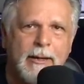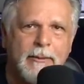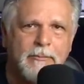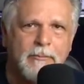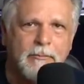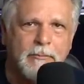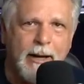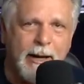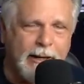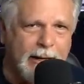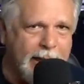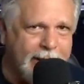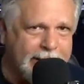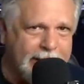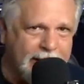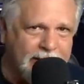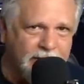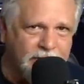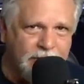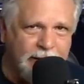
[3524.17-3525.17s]
by
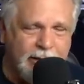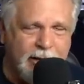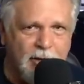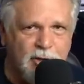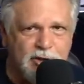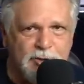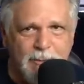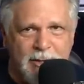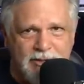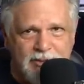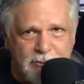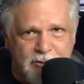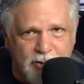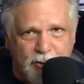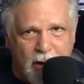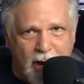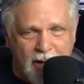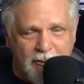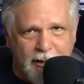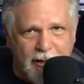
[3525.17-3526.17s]
liking the videos, by
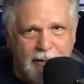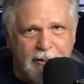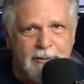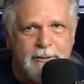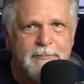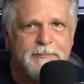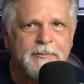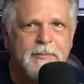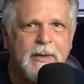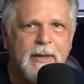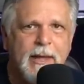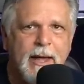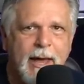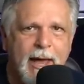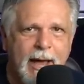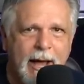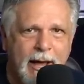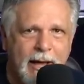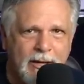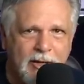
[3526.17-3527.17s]
subscribing,
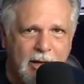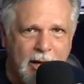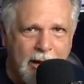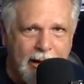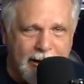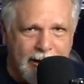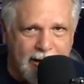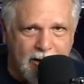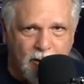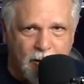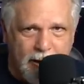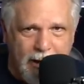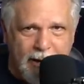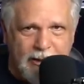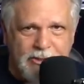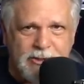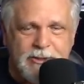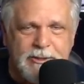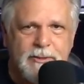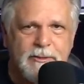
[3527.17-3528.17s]
and it
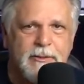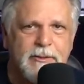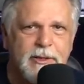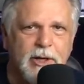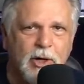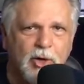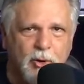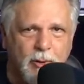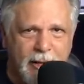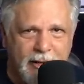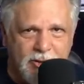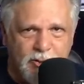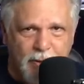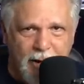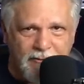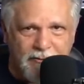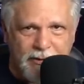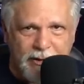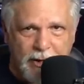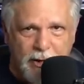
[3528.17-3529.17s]
creates
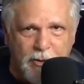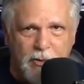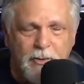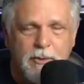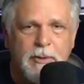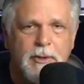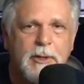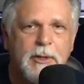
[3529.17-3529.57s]
revenue.